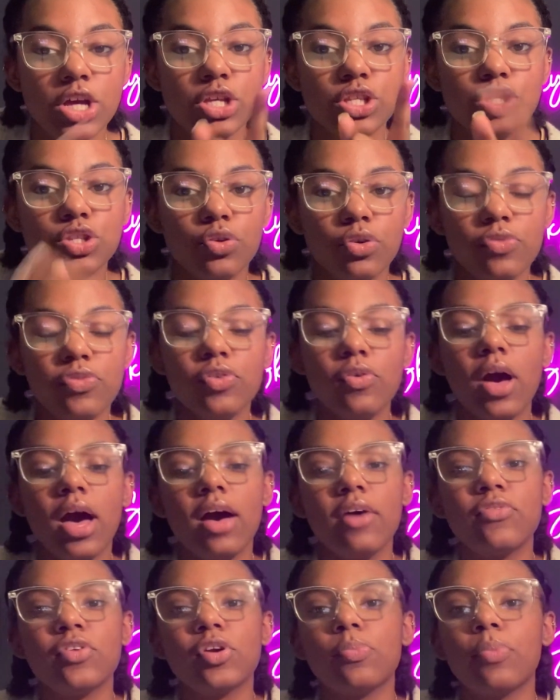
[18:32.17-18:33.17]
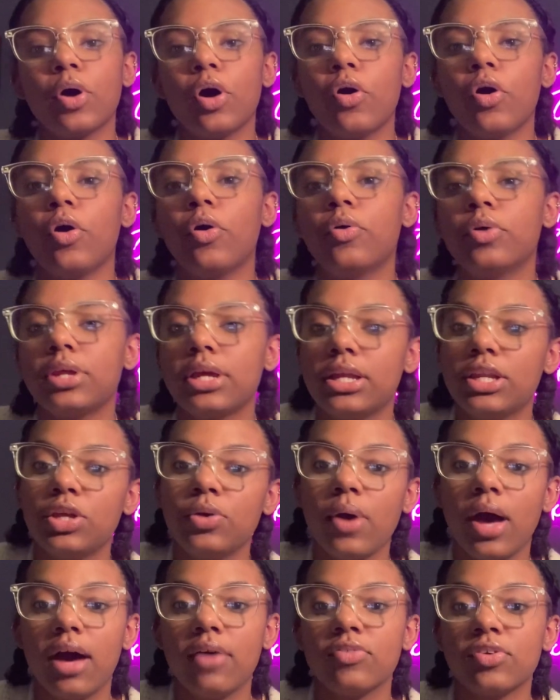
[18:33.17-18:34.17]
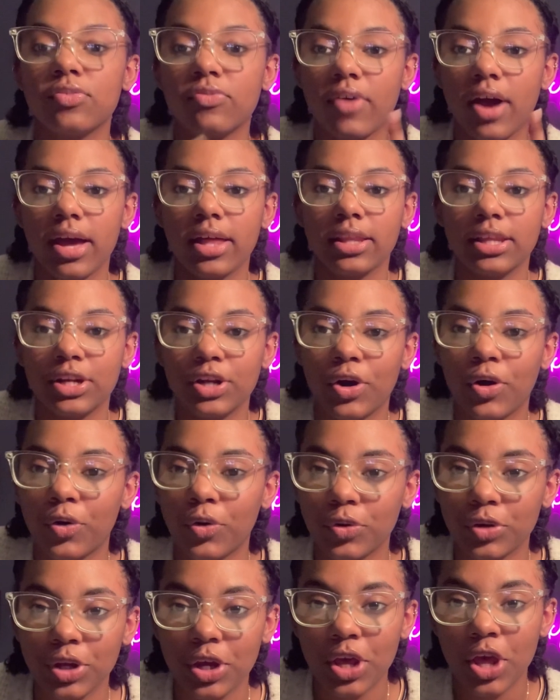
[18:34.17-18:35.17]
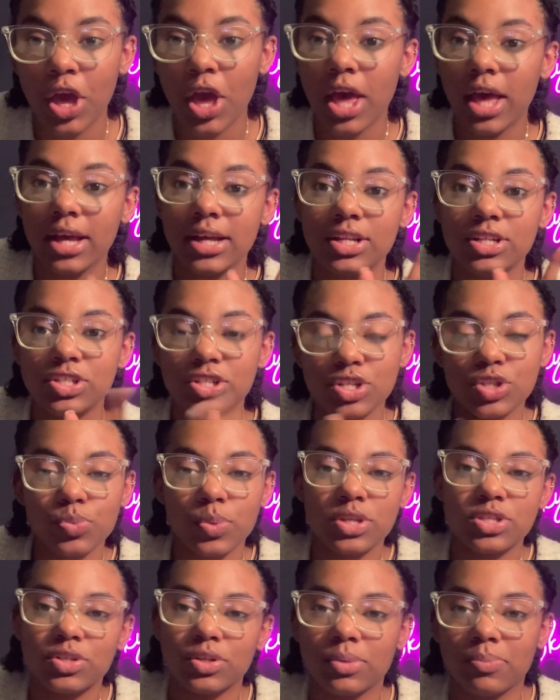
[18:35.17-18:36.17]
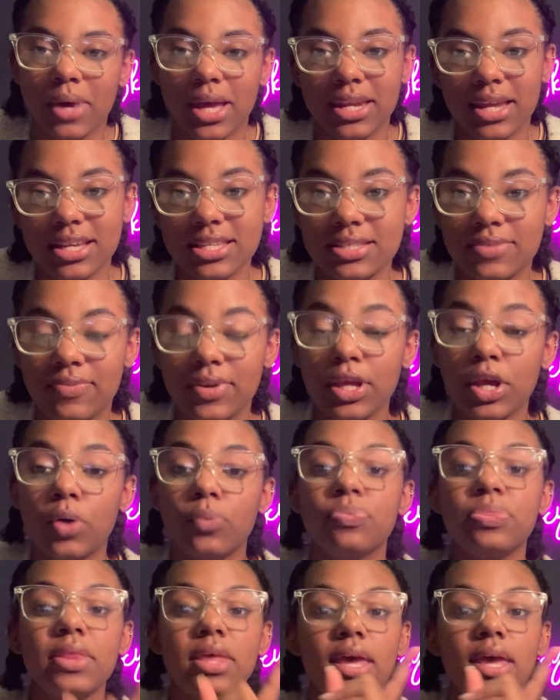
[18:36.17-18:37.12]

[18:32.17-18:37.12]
So if you have your bow hold and you have your violin hold, just wait till my next video.